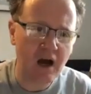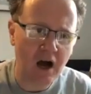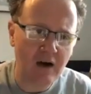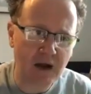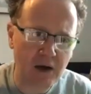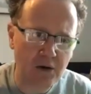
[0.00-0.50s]

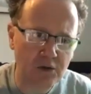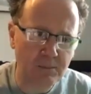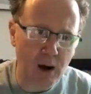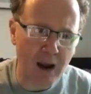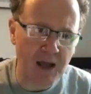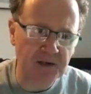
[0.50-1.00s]
of how the
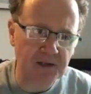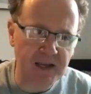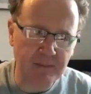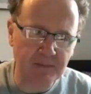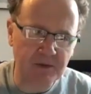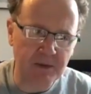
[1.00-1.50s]
brand
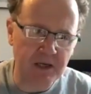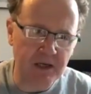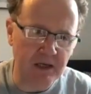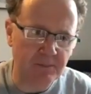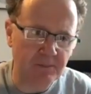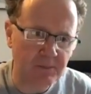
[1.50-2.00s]
came to be.